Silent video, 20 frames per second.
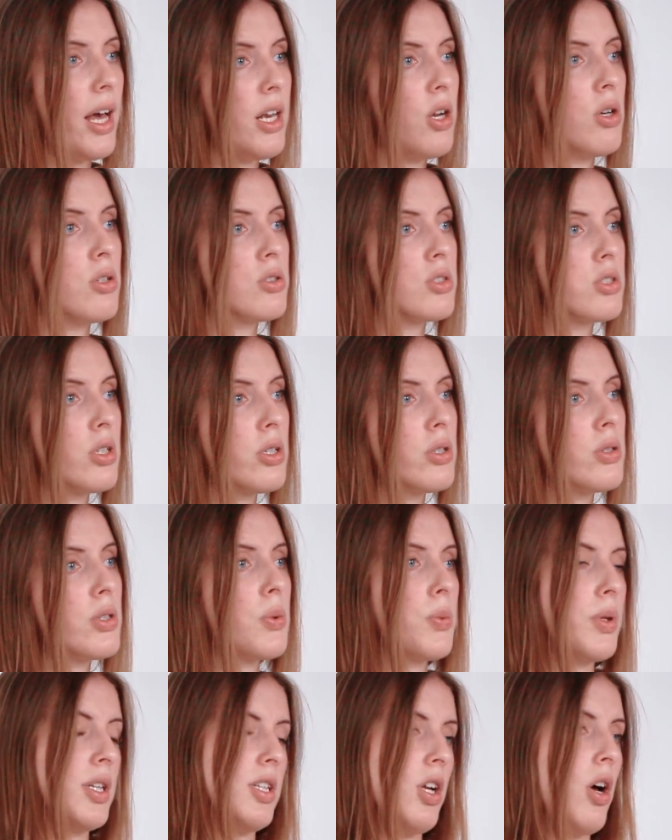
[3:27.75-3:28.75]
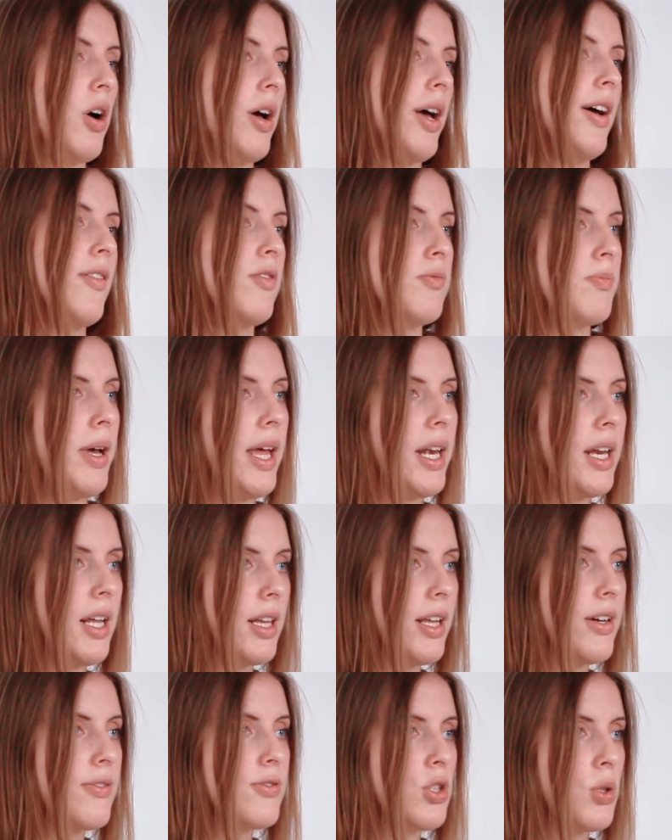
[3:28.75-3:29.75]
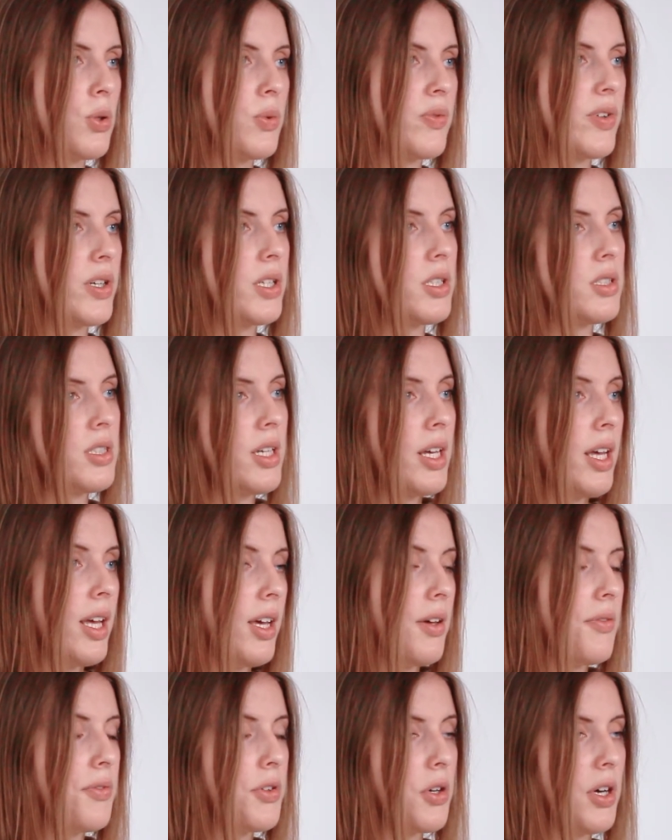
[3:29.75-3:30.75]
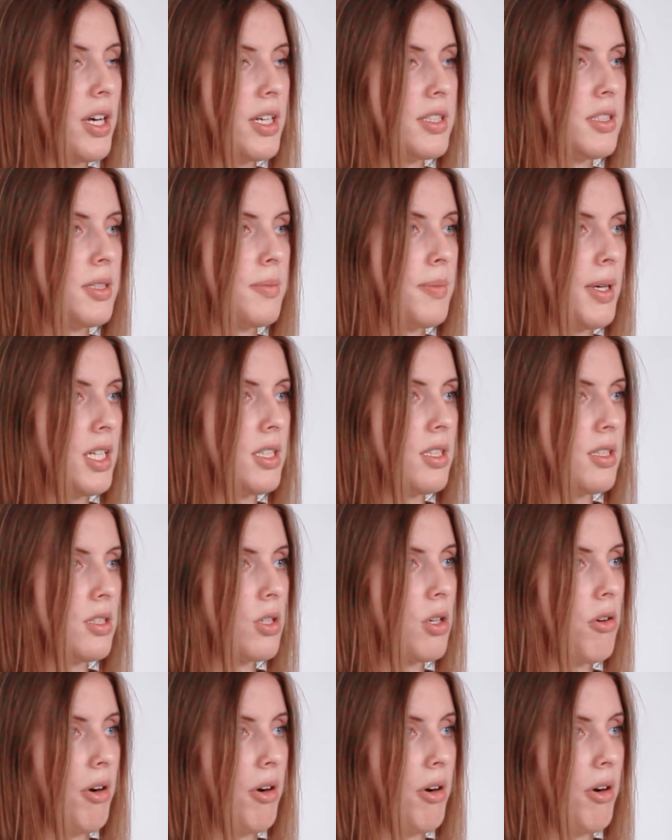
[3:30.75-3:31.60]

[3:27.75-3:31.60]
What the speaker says: and also you will not have many leftovers if you estimate it